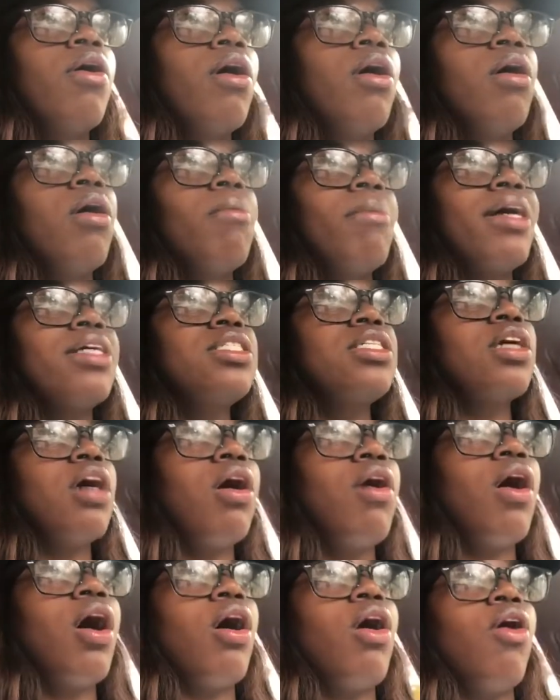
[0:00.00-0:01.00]
I'm about to
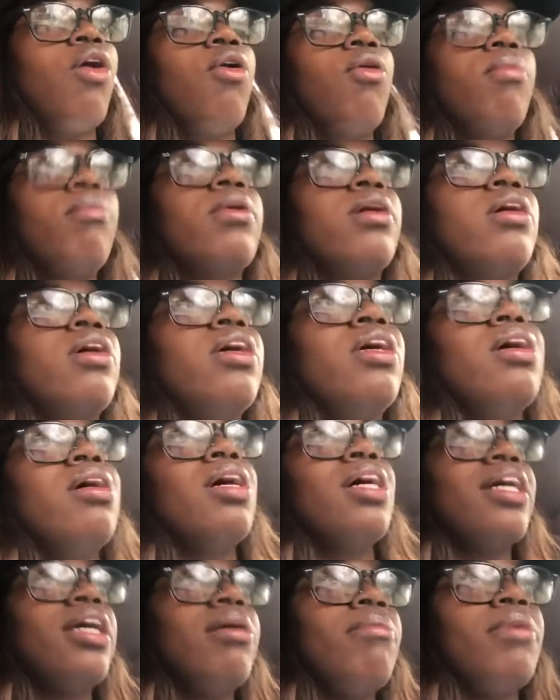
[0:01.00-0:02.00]
go
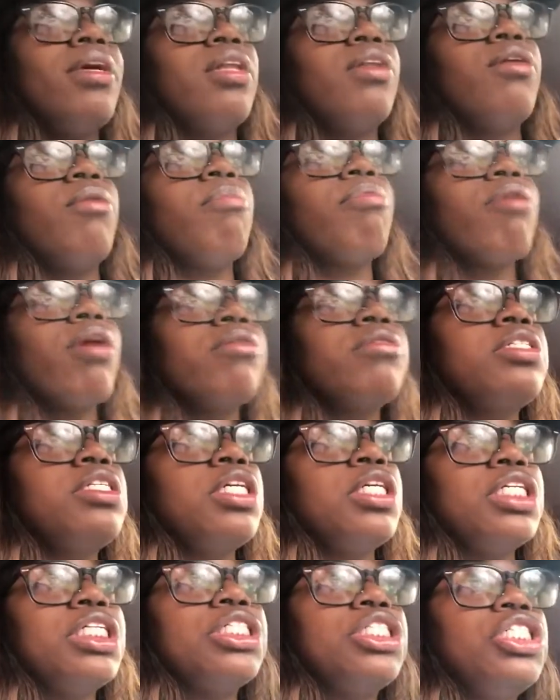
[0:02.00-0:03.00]
home, get me a little
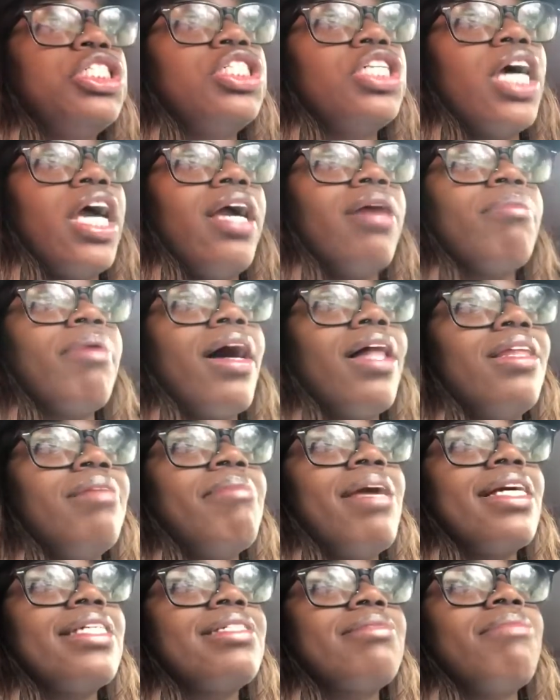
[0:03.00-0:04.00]
protein shake, probably
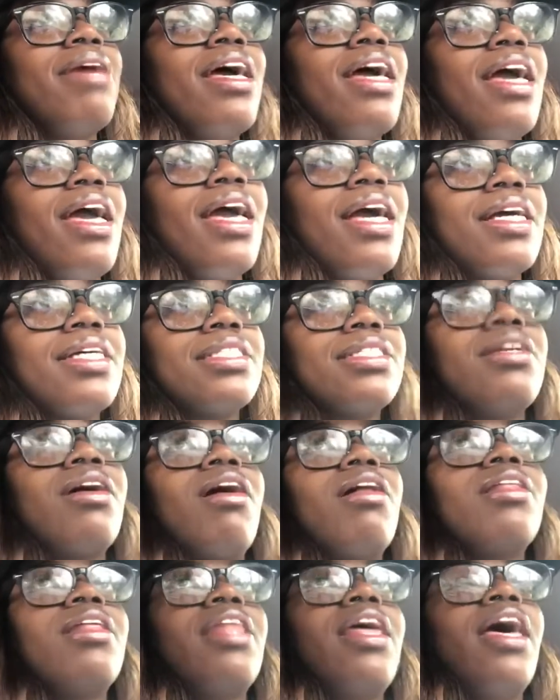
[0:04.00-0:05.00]
make some eggs and
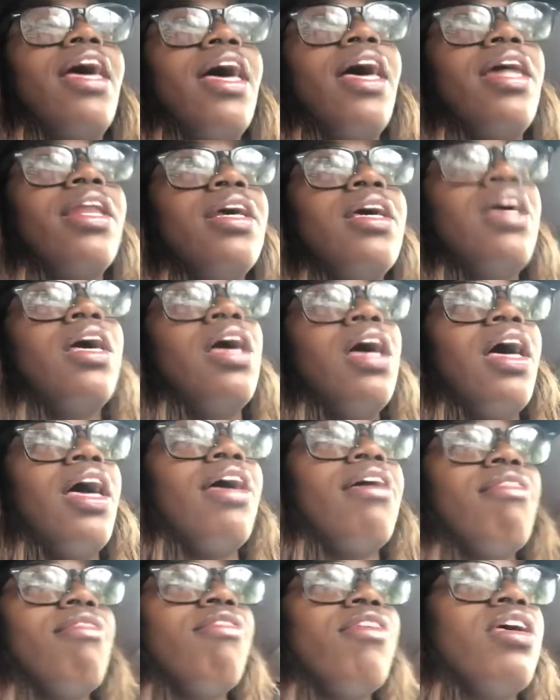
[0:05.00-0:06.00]
all of that,
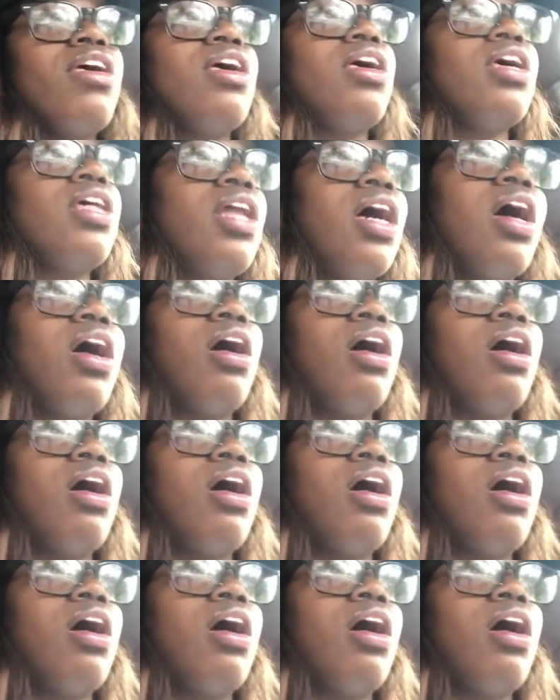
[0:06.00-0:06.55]
and then